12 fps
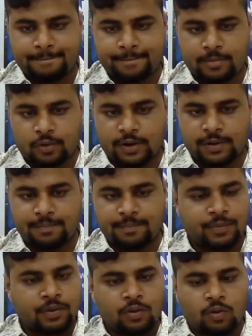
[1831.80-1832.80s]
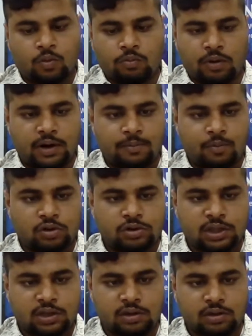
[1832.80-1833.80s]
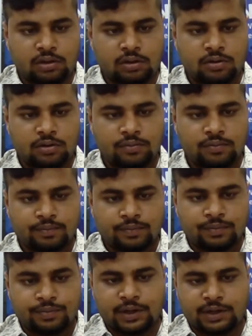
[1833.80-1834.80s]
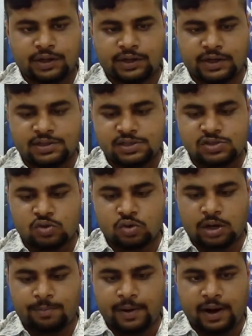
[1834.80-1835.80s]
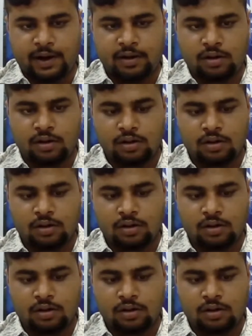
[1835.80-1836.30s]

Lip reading: Okay. One more thing, that it has a solar panel